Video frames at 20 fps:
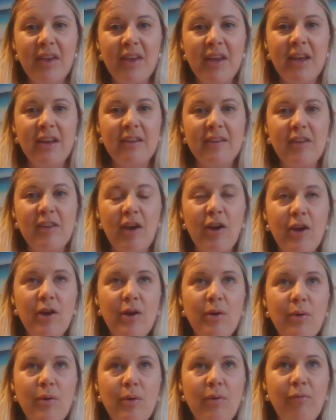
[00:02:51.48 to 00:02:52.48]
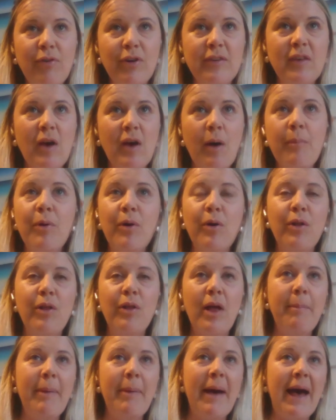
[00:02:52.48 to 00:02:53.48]
So, for example,
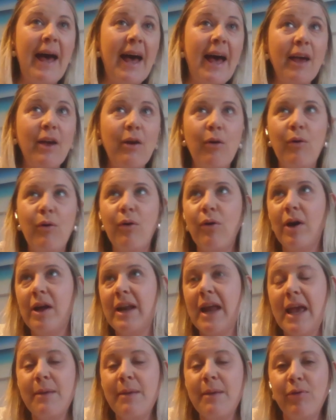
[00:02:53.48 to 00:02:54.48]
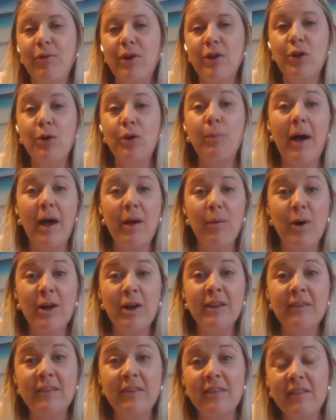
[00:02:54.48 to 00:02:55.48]
a bag or an apron you'll buy
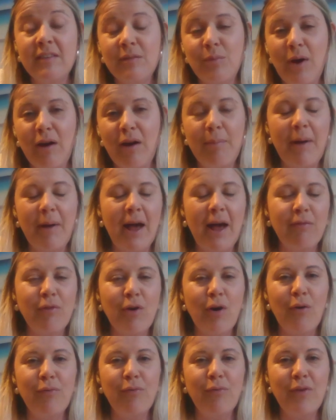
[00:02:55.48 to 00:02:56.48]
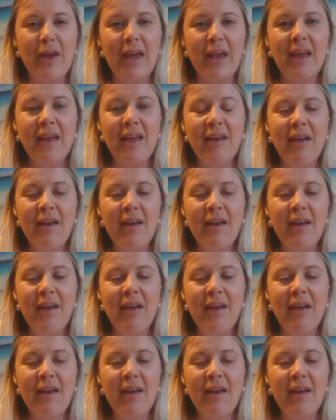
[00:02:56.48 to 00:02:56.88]
once, where a bag of coffee